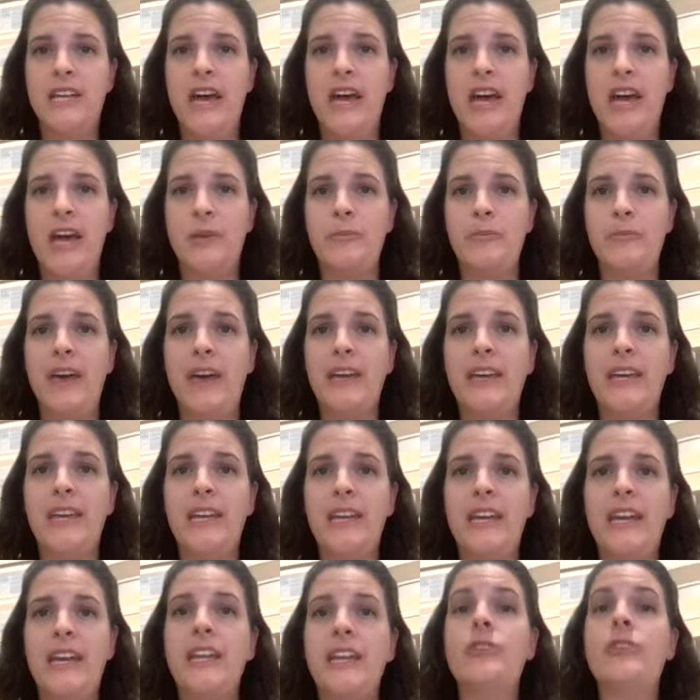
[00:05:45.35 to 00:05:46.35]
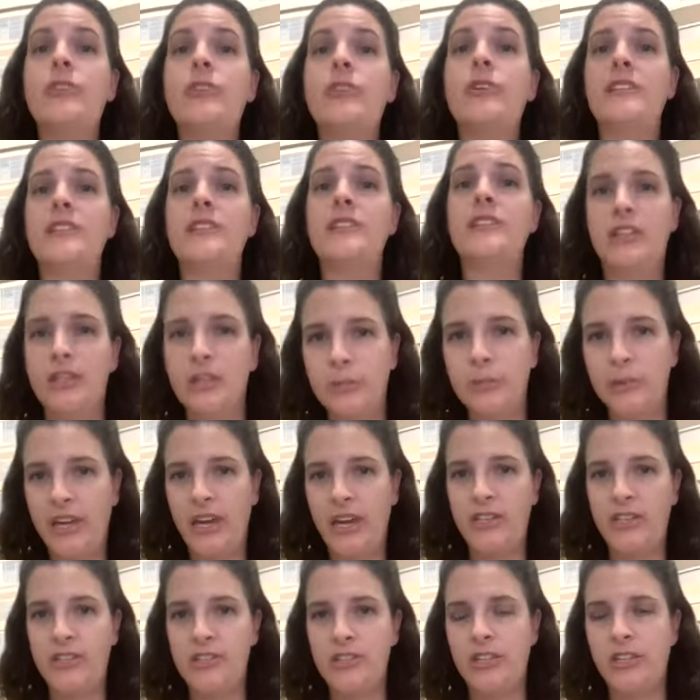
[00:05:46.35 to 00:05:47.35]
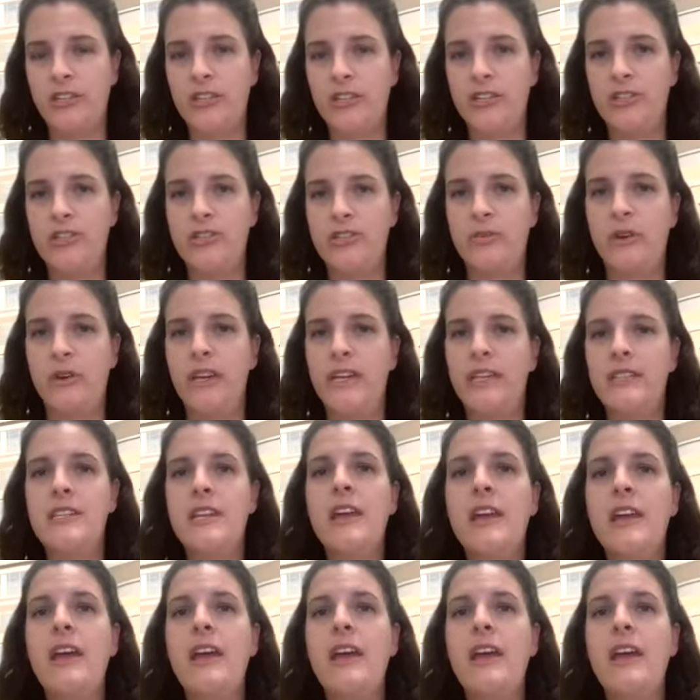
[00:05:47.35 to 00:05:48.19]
that can increase the lubrication in the joint.